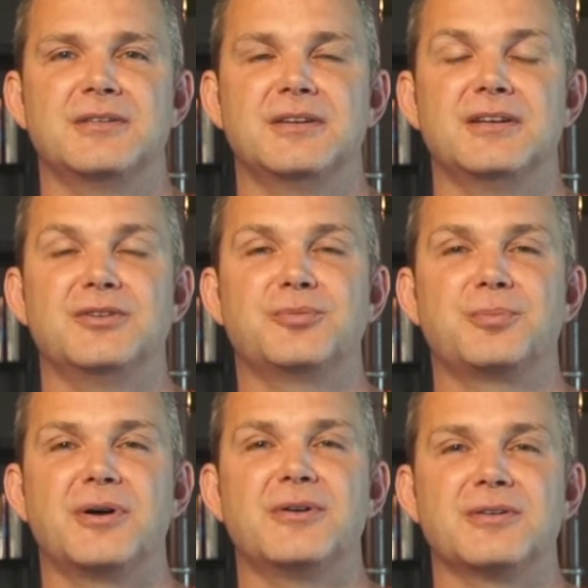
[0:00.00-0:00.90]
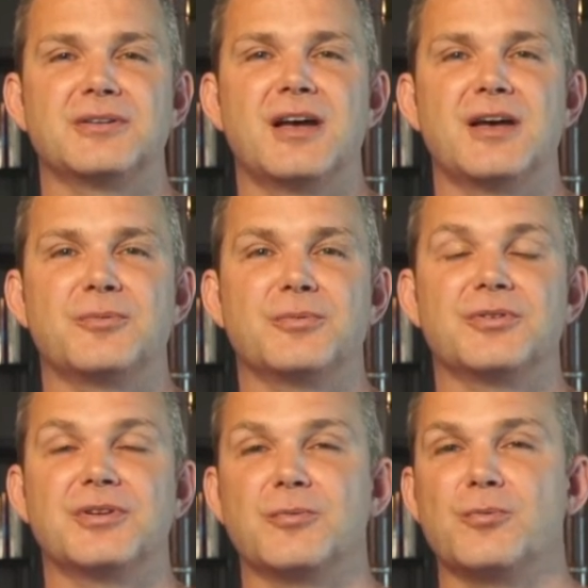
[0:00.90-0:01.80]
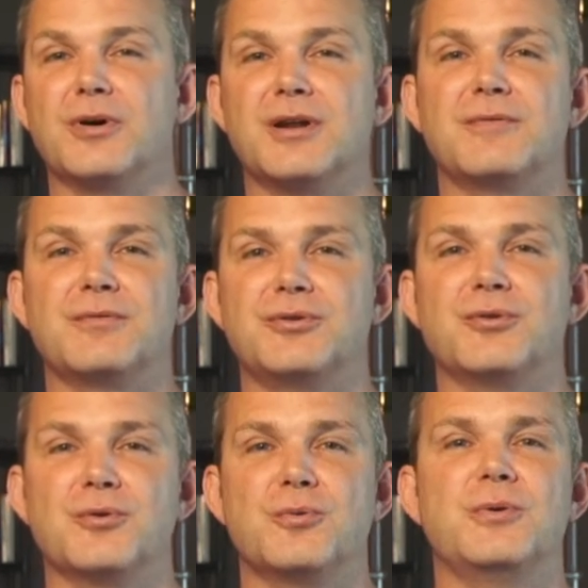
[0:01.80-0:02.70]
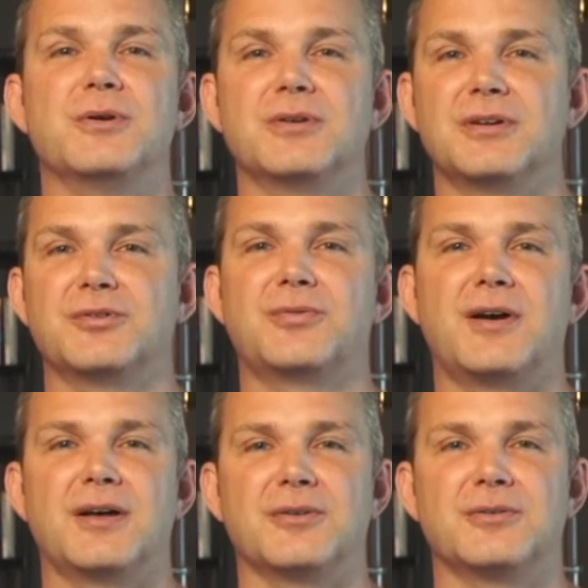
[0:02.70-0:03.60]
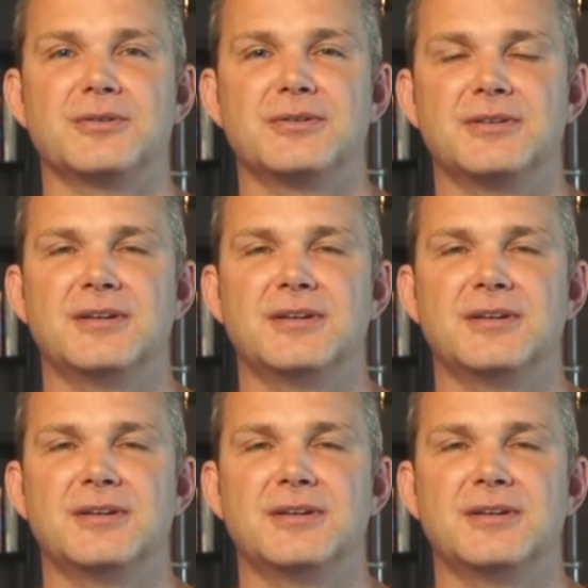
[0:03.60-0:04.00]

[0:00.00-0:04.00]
and his prayer to God was that whatever your will is, Father,